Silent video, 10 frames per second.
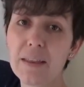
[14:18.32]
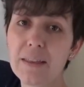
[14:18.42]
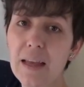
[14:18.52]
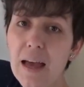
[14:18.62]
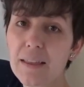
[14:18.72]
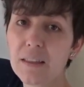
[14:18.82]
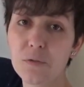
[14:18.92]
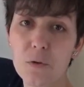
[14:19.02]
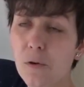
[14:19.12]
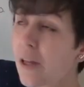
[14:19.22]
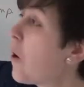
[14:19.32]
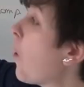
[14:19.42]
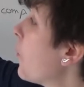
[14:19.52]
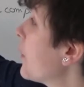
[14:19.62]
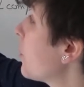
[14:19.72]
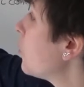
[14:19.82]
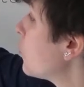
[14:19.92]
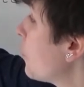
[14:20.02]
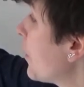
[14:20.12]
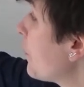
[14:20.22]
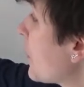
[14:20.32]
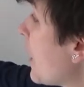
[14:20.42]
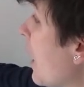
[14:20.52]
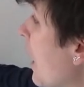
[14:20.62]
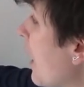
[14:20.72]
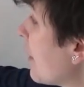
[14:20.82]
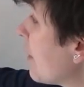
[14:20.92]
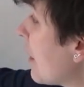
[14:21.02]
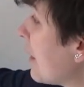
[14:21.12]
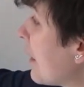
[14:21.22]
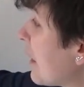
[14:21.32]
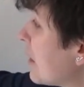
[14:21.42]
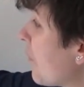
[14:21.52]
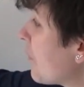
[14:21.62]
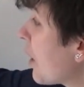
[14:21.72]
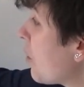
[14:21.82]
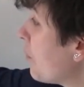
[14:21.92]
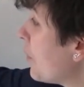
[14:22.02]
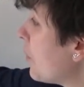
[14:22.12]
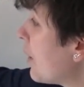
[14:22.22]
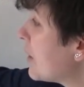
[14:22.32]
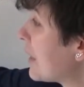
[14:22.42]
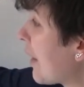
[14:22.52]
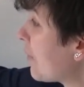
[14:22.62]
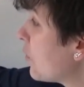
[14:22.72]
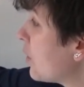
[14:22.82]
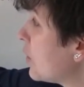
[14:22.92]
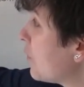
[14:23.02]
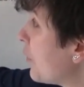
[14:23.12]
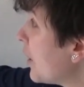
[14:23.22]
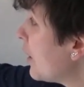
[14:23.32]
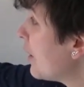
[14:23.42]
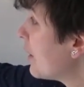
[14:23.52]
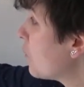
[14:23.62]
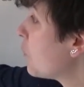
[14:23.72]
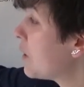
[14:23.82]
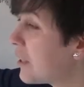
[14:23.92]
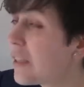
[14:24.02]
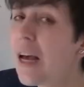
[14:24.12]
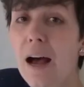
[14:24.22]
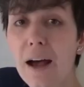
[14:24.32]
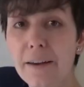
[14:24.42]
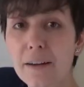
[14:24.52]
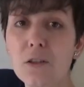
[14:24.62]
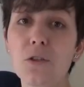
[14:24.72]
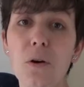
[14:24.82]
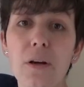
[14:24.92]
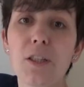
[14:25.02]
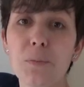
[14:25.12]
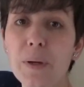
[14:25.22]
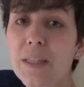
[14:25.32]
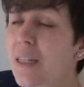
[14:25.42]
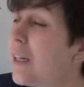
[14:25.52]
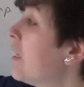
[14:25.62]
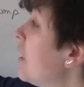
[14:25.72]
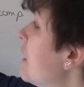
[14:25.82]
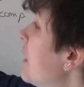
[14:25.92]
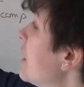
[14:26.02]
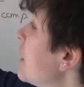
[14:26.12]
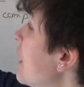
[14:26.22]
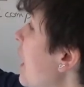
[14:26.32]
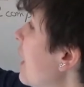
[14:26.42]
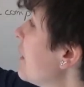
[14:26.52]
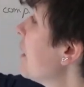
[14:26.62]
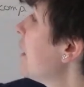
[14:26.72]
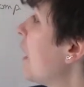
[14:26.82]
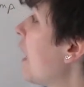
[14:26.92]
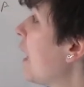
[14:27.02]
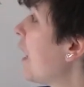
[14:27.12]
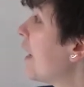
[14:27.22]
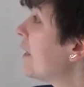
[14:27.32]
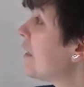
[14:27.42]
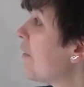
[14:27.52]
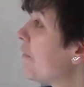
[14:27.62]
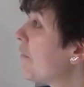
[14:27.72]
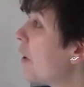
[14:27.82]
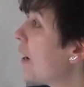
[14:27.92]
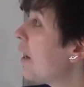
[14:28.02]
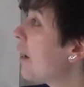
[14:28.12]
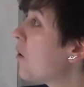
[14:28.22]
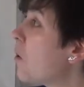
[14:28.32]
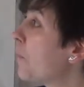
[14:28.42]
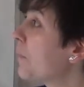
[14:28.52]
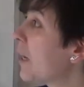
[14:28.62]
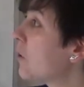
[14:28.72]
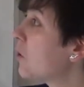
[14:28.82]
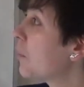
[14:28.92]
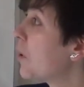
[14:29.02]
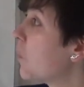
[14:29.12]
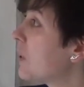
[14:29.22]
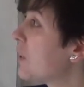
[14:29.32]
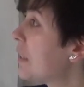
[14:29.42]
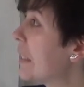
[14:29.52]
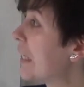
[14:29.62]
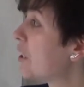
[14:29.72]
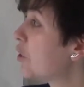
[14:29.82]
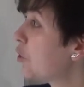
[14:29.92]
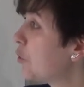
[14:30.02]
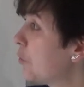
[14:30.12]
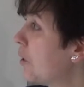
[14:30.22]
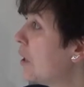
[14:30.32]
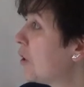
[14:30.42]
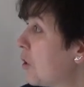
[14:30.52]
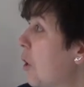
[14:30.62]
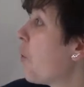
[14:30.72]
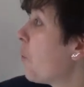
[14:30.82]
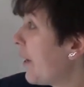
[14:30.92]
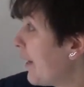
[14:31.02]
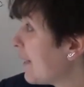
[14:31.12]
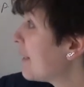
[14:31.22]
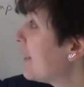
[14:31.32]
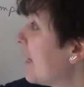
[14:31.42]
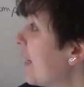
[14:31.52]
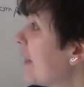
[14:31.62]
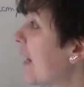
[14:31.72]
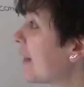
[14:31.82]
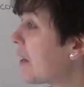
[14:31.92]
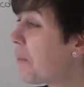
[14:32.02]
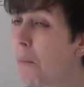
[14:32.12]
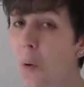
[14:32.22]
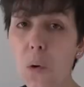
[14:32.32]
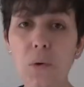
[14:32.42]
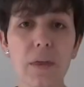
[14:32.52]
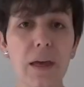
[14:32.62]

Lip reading: that is for the home economy. And in the case of the computer sector is 3, which is higher, so it's better than in the home economy, which is just 2. So we can see that in both